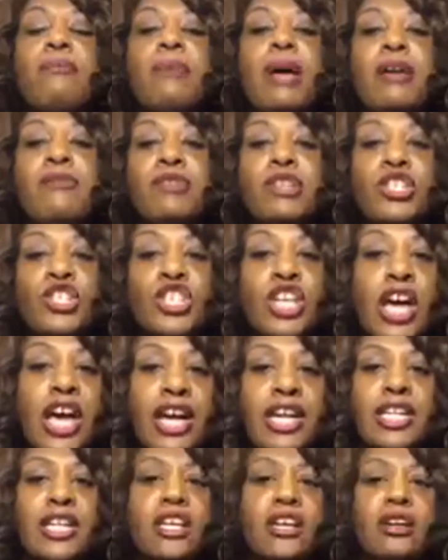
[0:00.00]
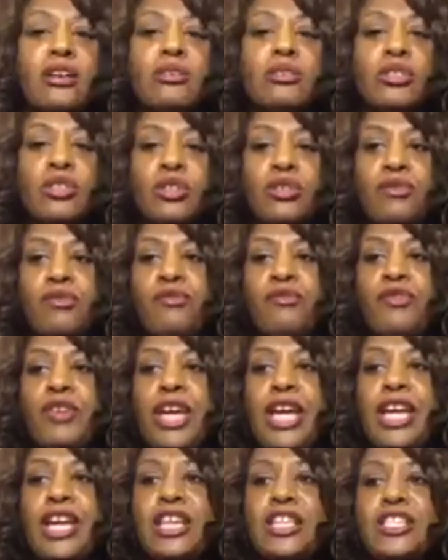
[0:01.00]
vagina on your
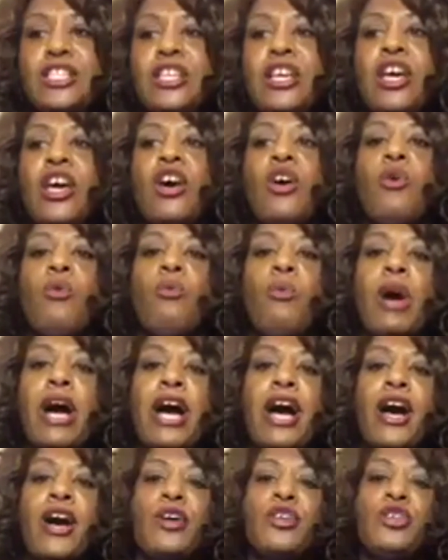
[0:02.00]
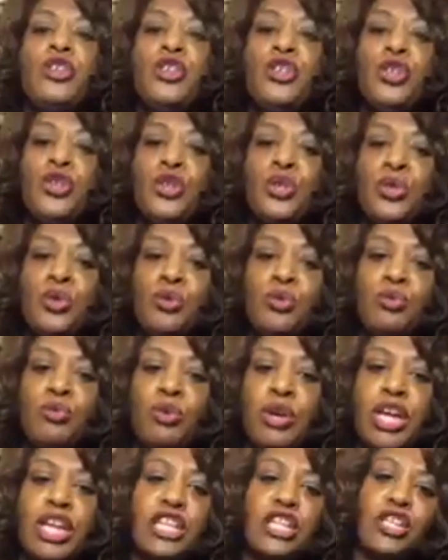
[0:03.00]
face while
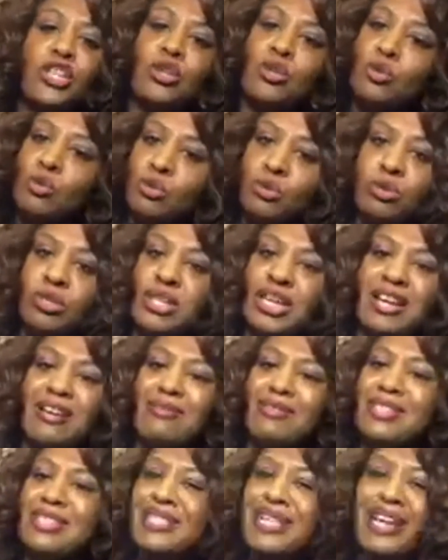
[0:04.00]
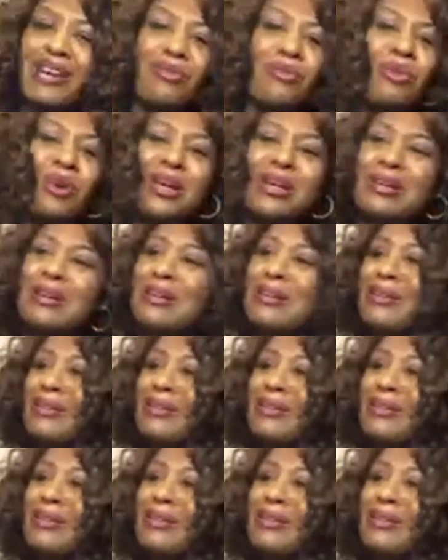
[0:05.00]
you and I was like, what?